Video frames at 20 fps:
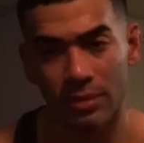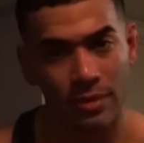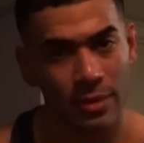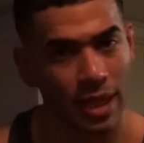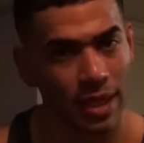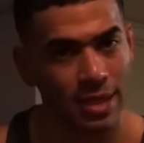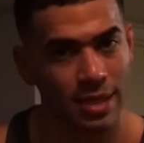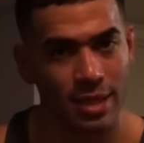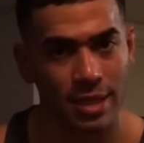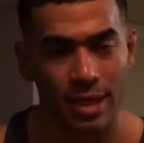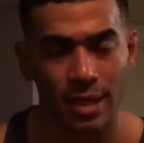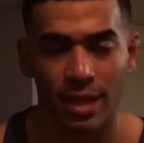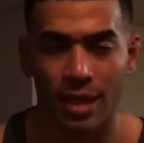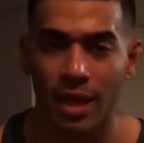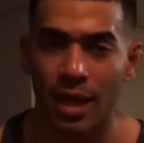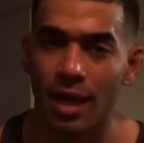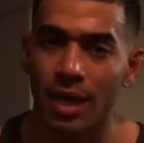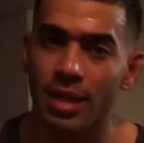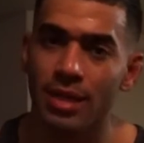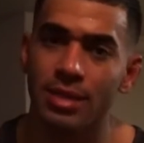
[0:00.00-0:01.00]
that's it,
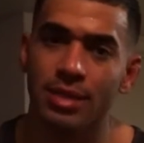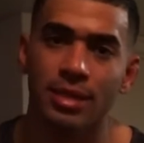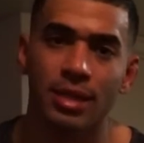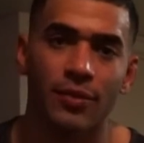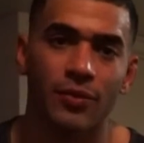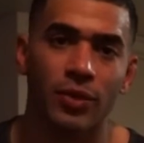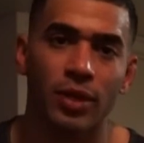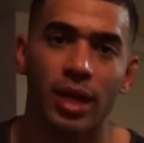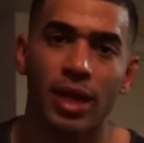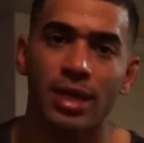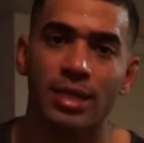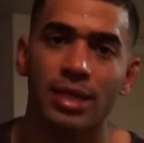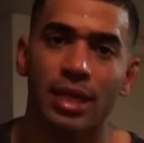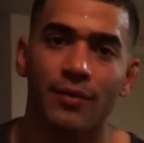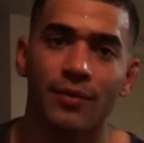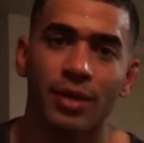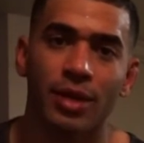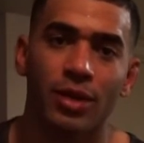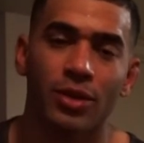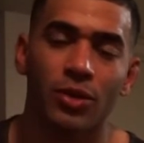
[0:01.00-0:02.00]
guys. If you guys have
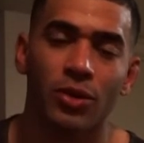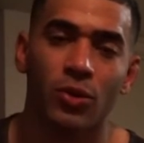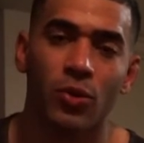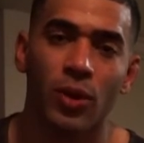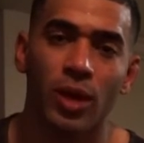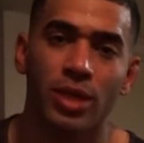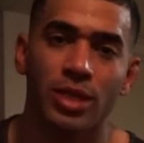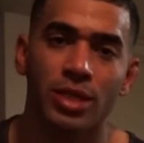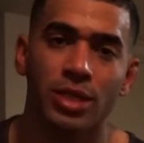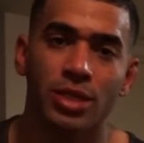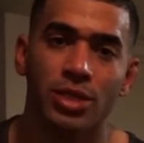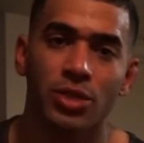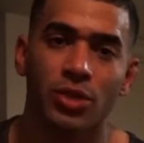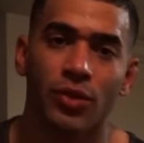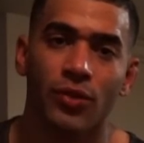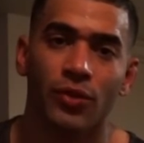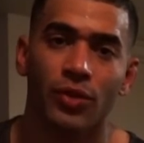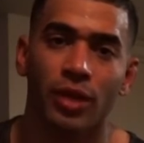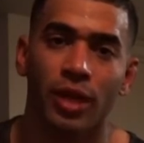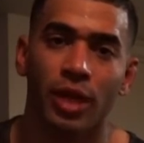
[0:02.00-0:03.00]
any other questions, or
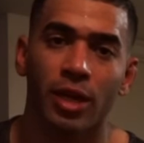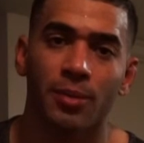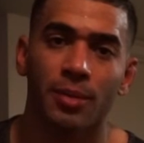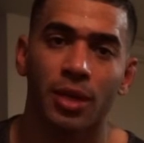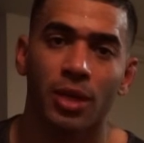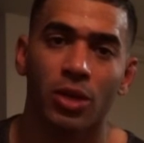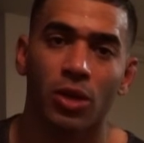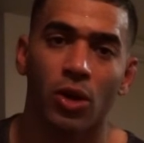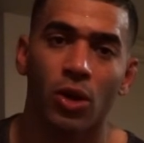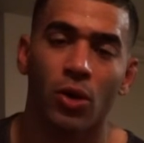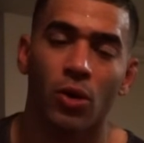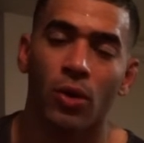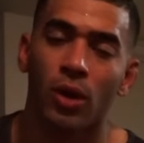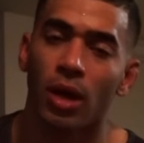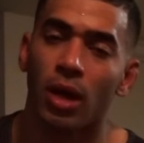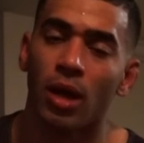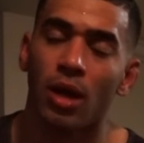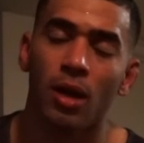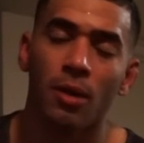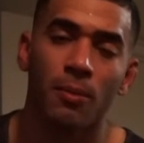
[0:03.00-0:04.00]
if you'd like me to go
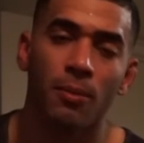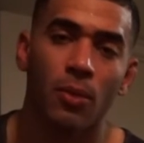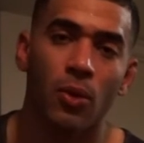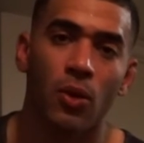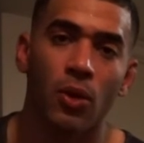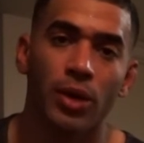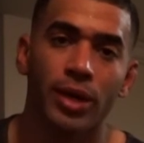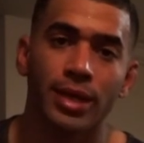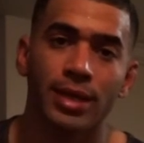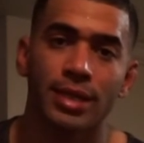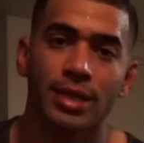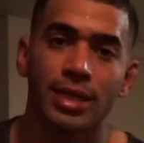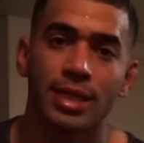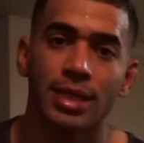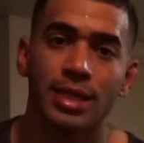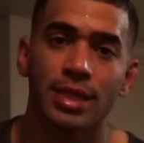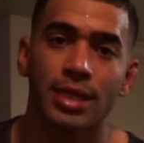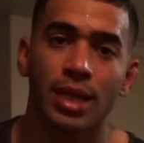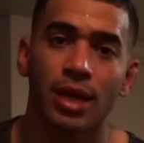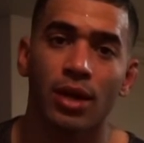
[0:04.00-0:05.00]
more into
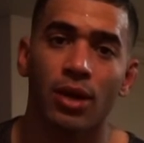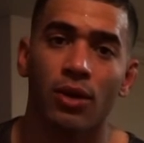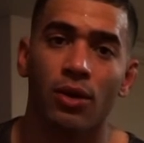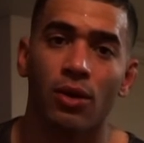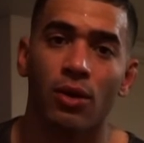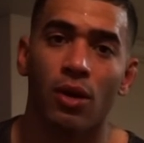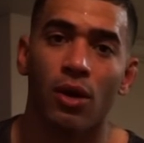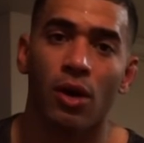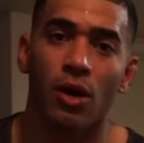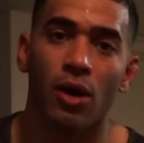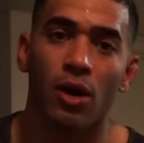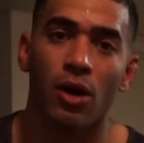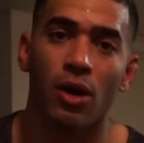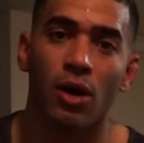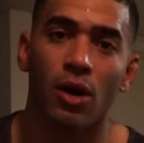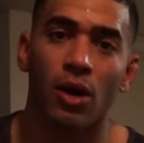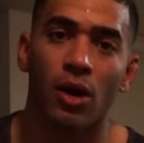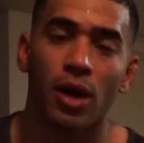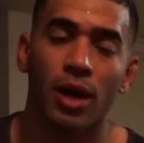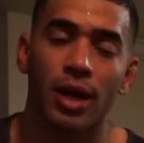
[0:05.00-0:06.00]
detail
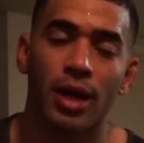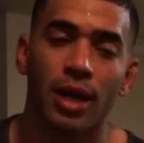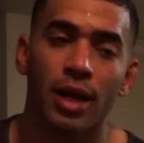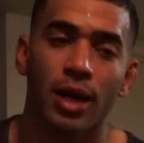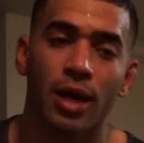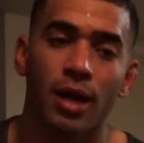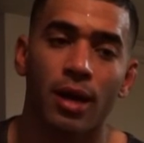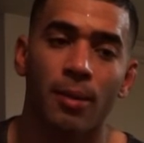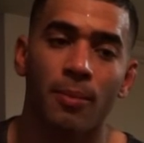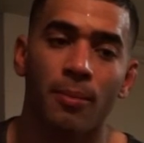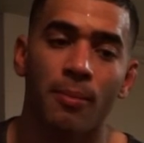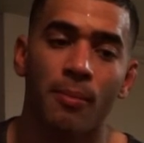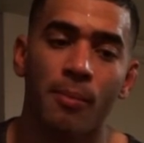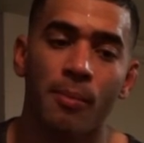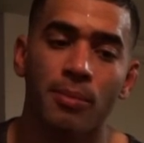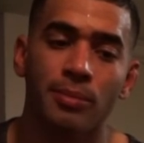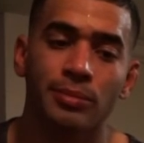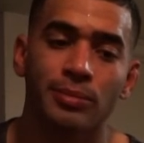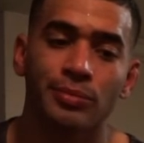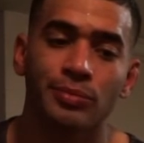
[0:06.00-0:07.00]
on
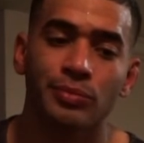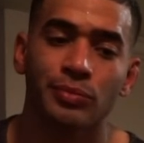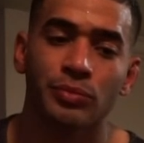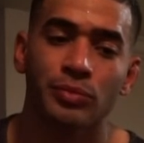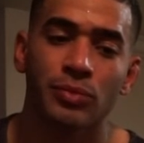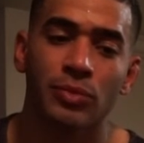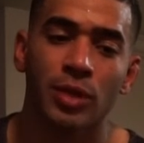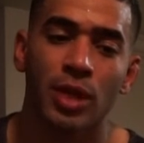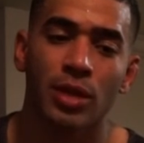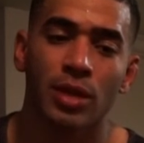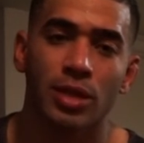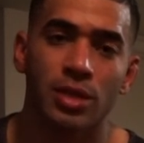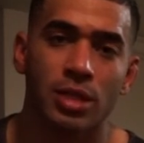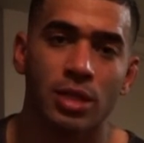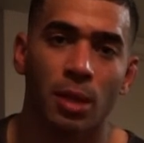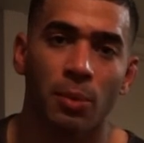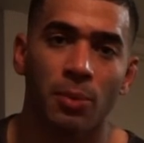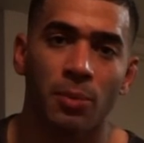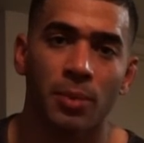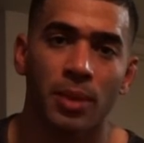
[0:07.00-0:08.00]
the
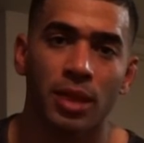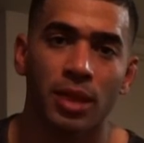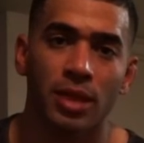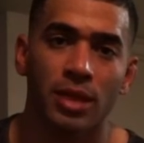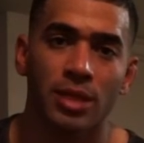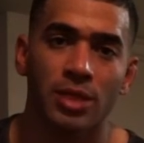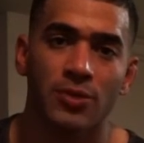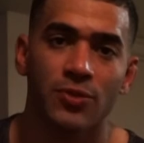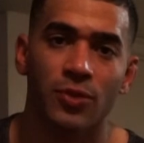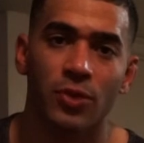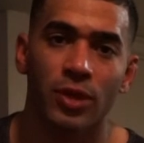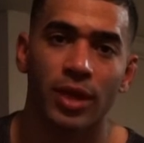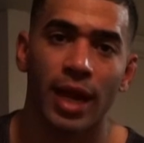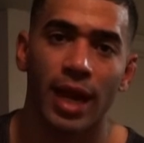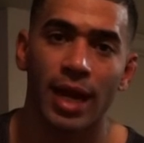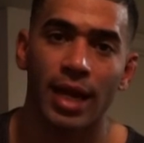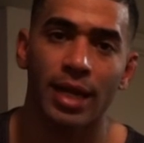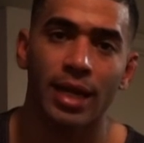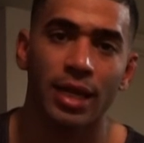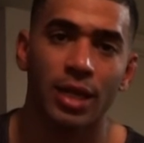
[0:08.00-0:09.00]
supplement list for
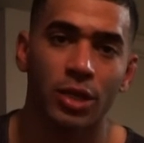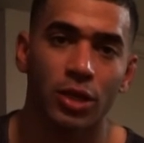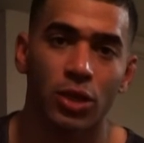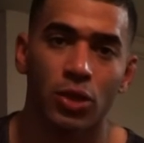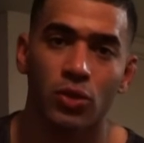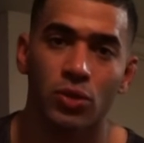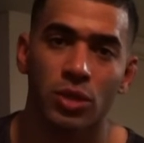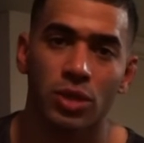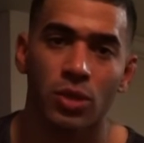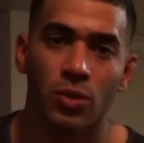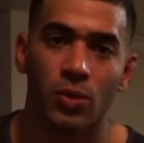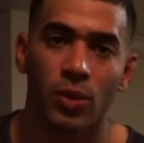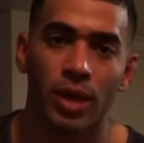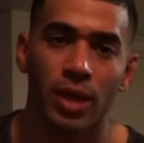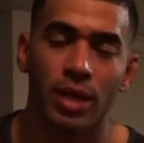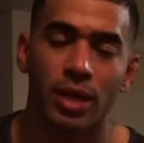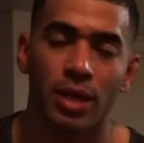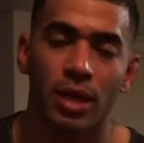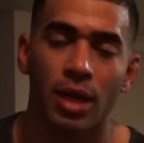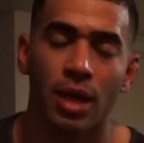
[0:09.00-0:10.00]
gaining and losing
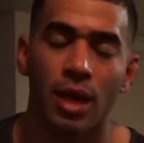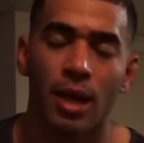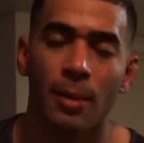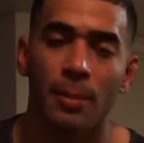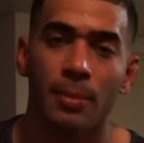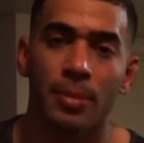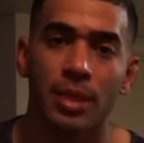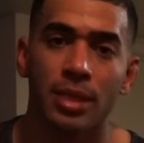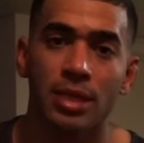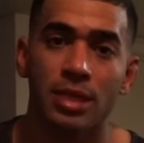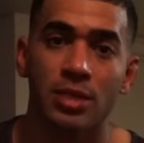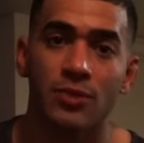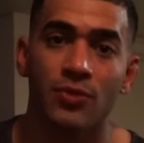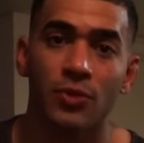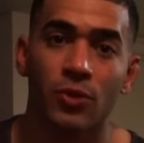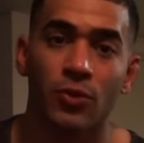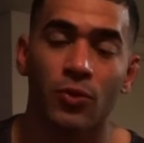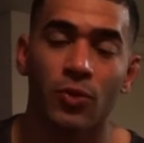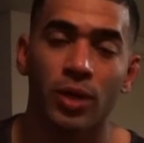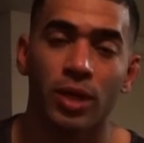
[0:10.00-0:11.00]
weight, please
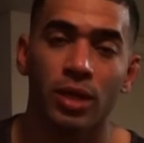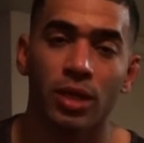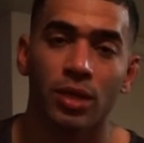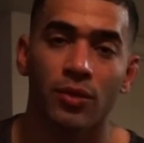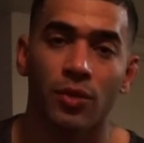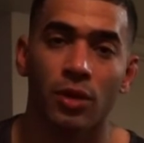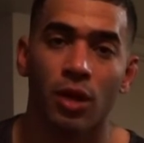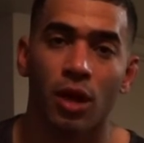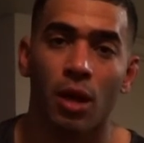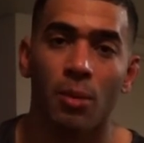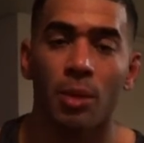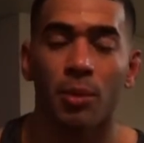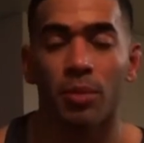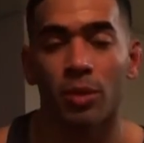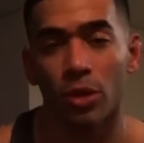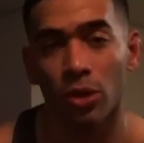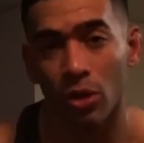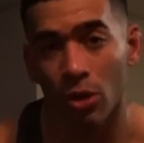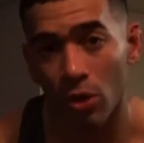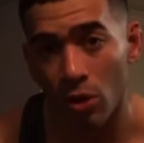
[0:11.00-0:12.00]
feel free to leave a comment
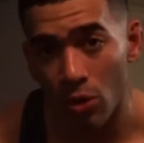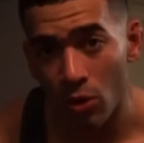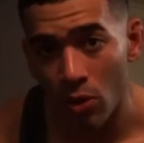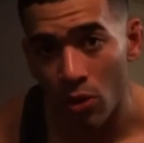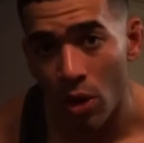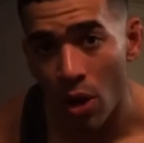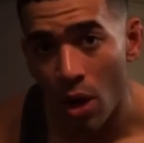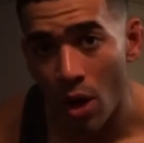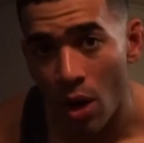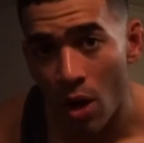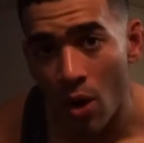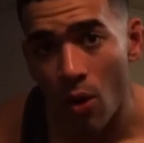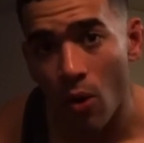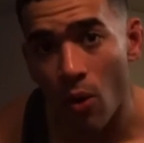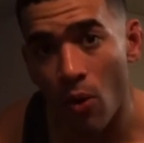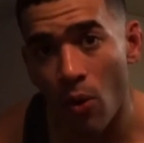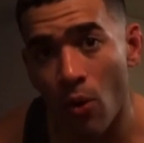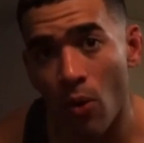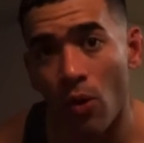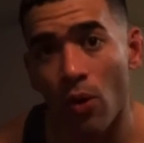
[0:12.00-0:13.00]
below.
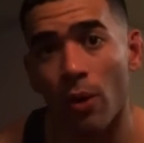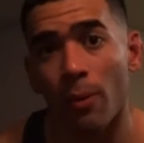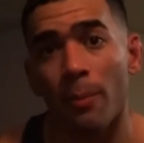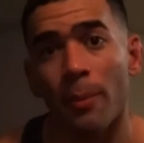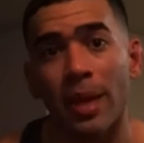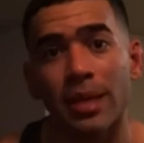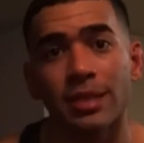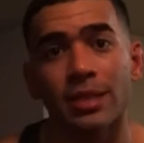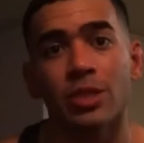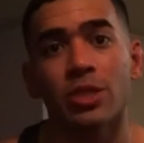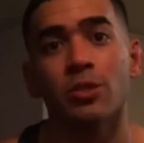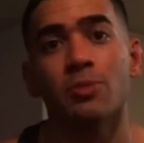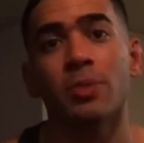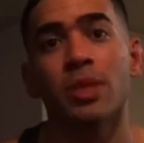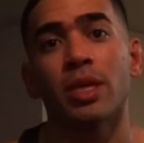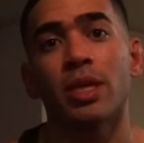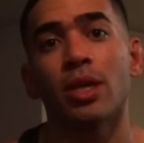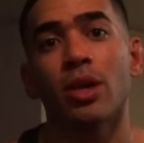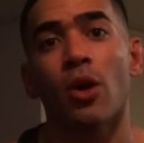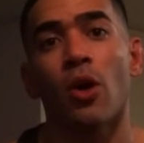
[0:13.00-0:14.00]
Or message
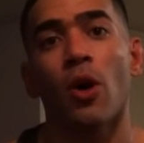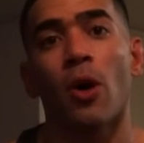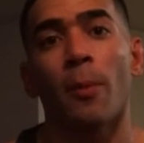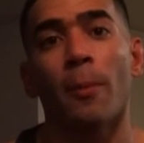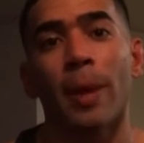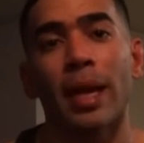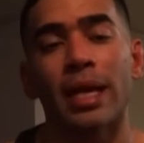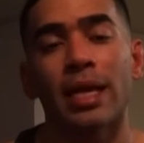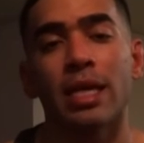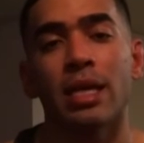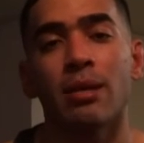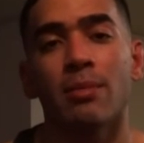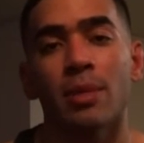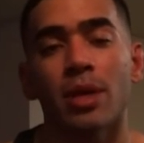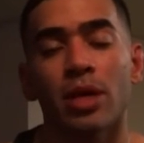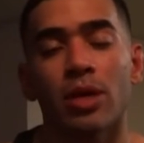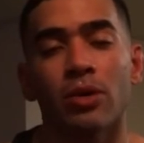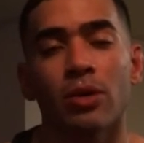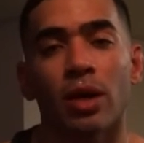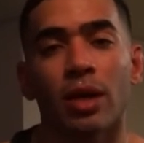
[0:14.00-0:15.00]
me on my
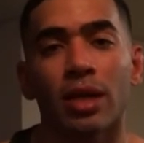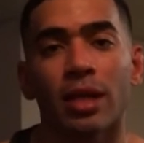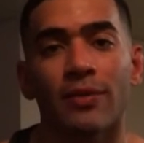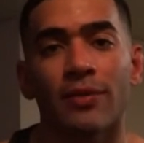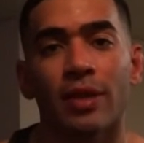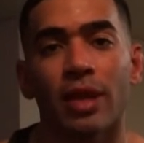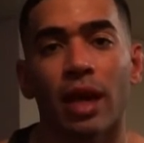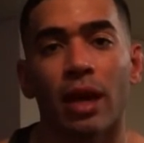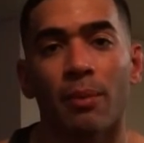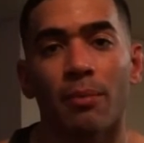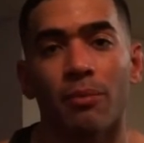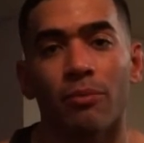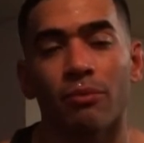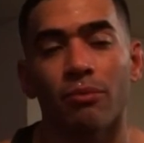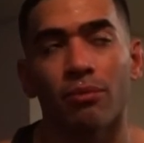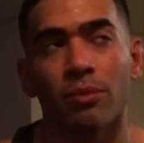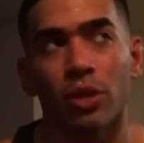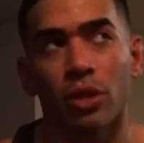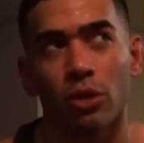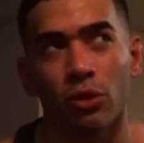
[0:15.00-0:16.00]
email. I'll leave that
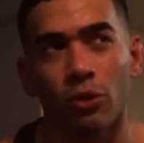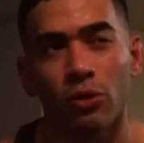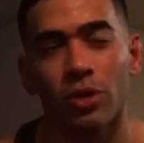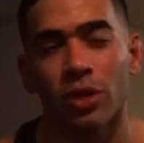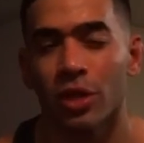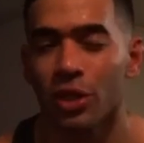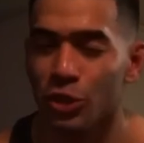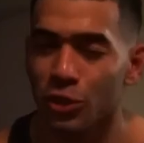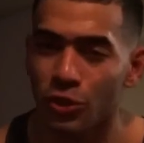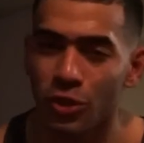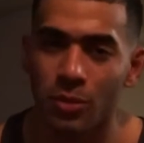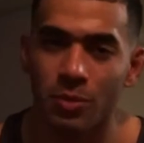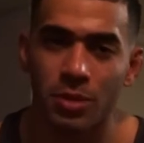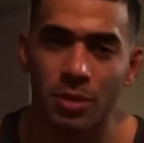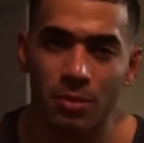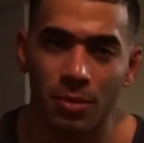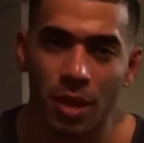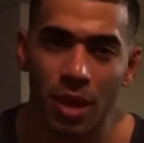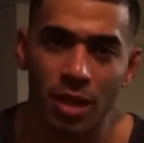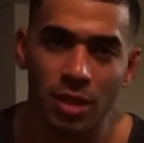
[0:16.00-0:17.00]
below in the
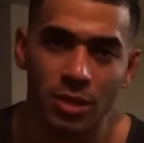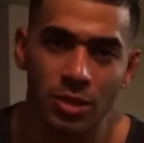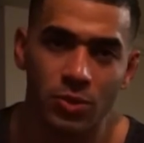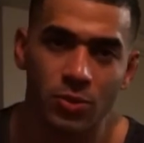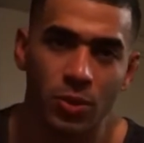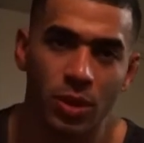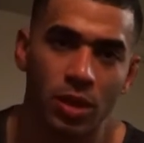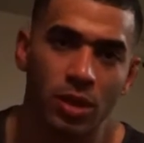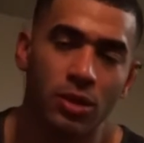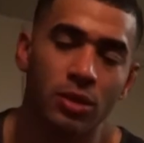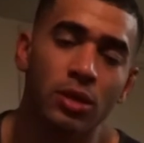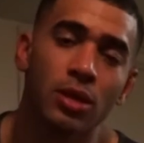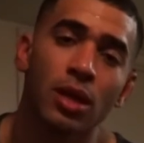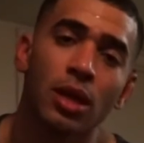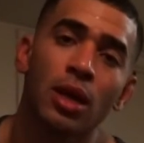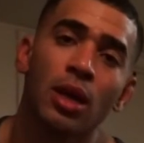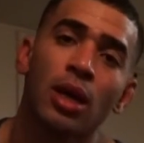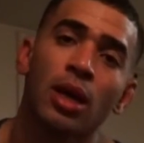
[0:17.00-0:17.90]
description box as well.